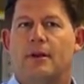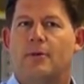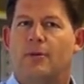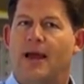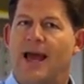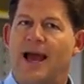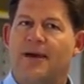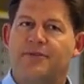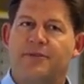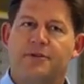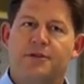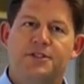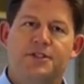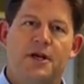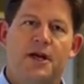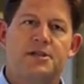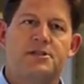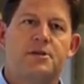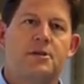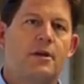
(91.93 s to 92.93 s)
We have to
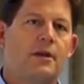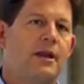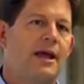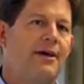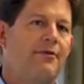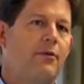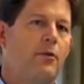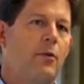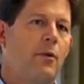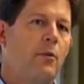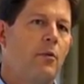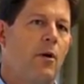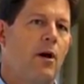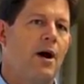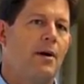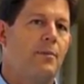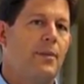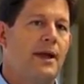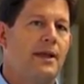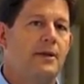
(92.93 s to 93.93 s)
adjust to the level we
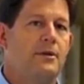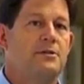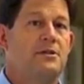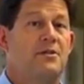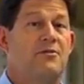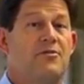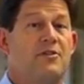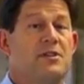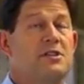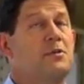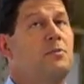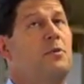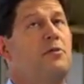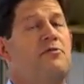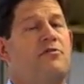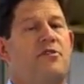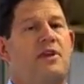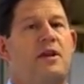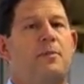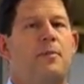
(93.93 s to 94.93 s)
want by using
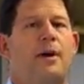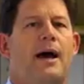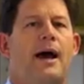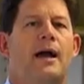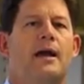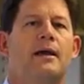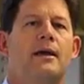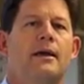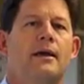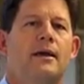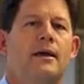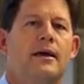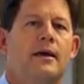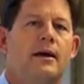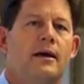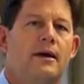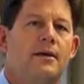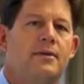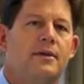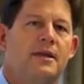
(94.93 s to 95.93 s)
visible feedback
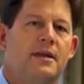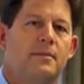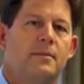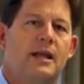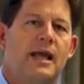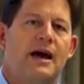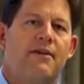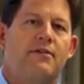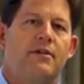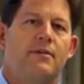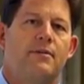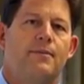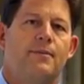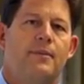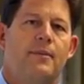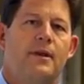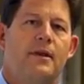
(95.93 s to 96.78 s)
of the dim level.